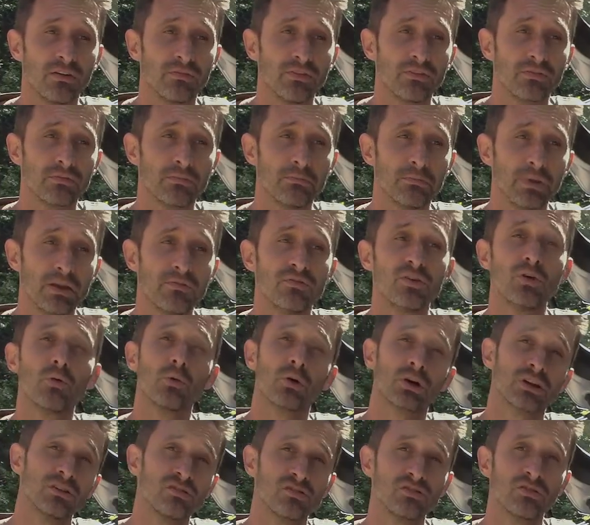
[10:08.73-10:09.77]
If, if you were
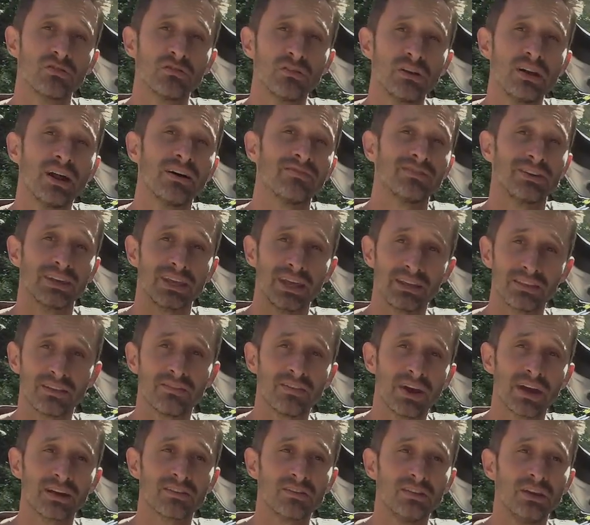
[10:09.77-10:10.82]
concerned enough to get the
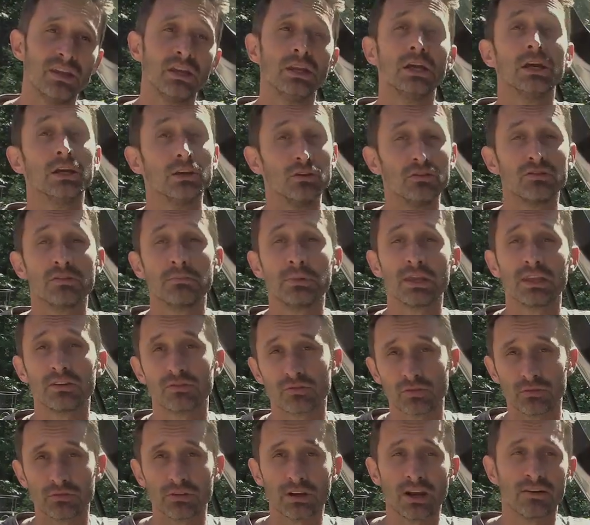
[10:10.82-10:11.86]
vaccine, you should be
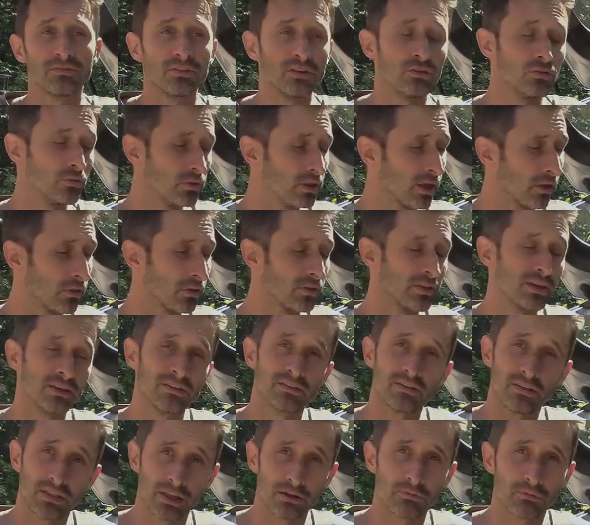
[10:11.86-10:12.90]
concerned enough to do the other
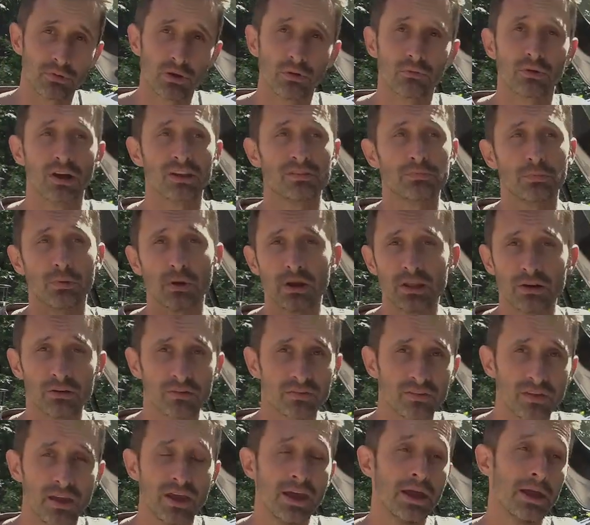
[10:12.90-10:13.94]
things like real
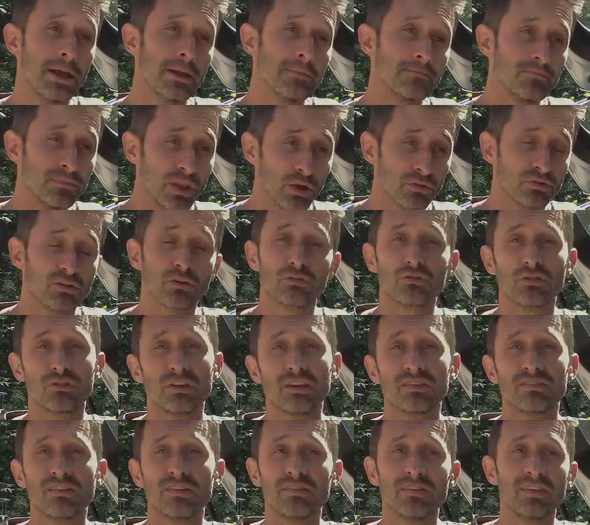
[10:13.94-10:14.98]
respirators, you know, social
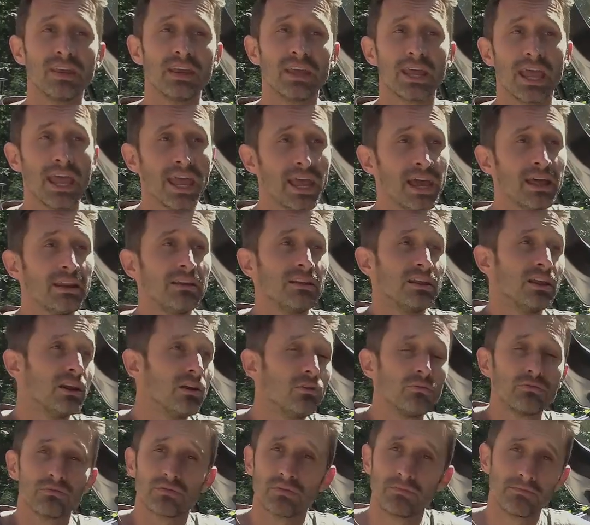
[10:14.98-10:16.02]
distancing, and, you
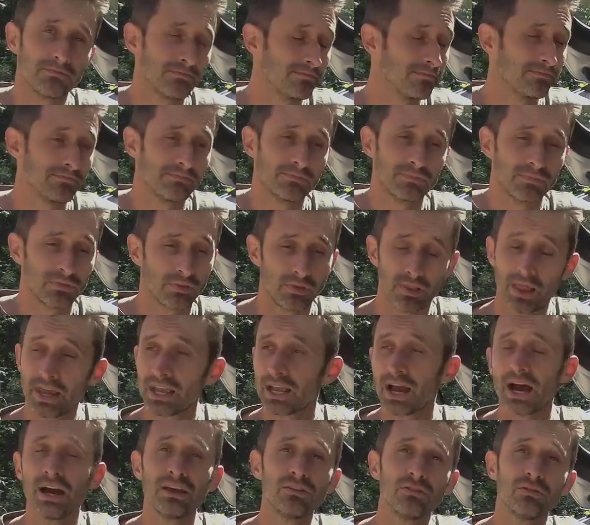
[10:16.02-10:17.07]
know, like
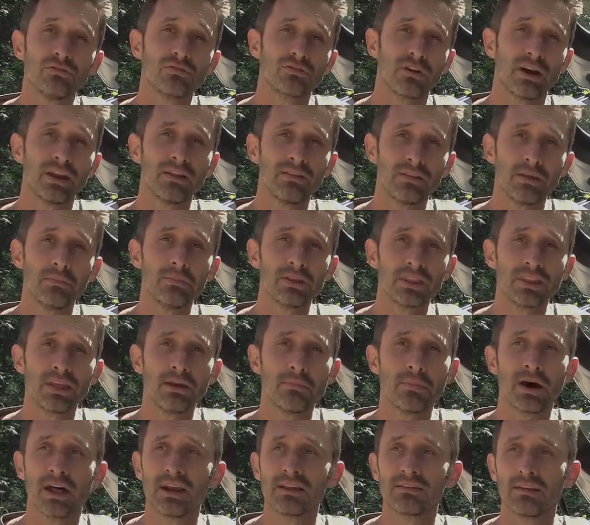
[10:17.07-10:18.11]
I do, try to limit the
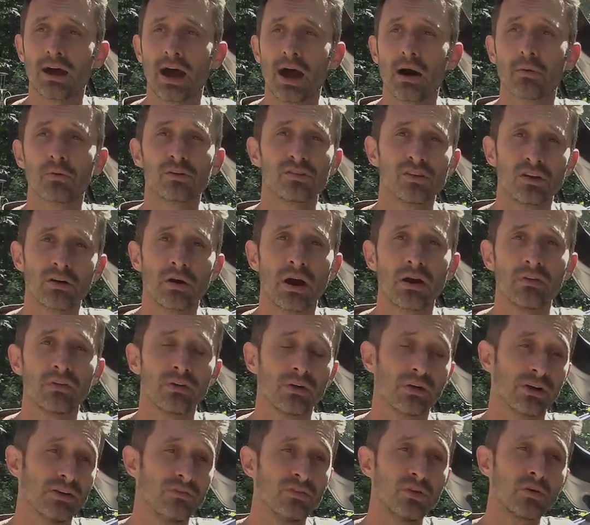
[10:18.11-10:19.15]
amount of hours that you're out
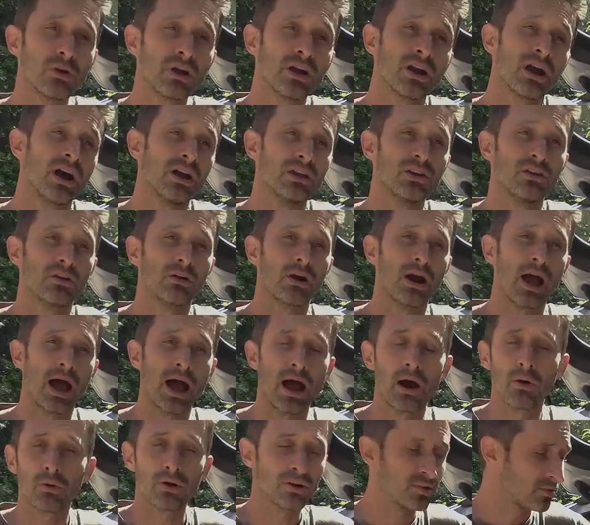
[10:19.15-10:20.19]
there. If you can cut your
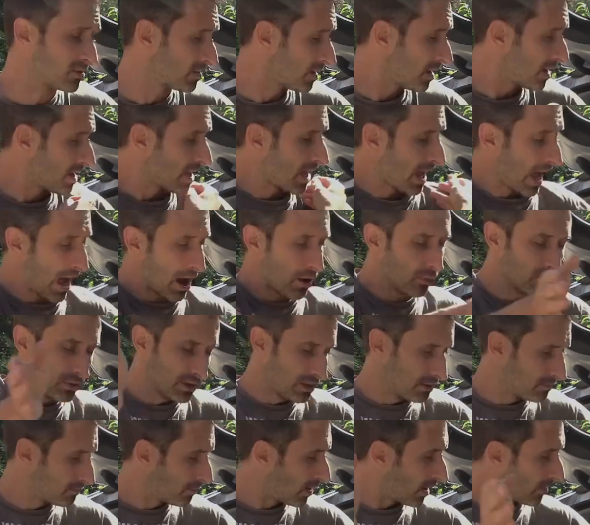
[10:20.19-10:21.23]
hours out
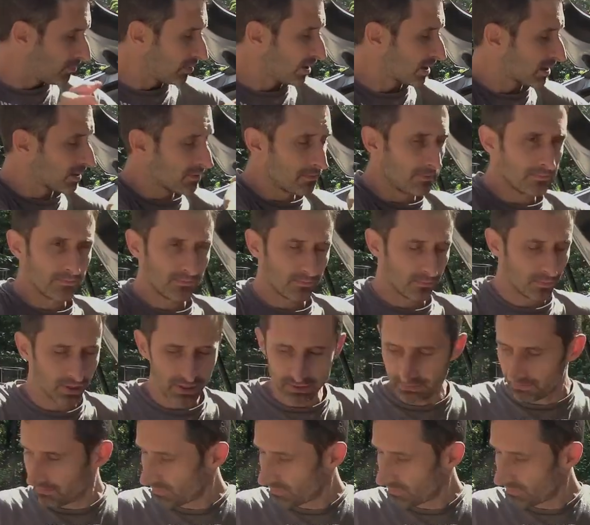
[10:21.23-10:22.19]
in public, what?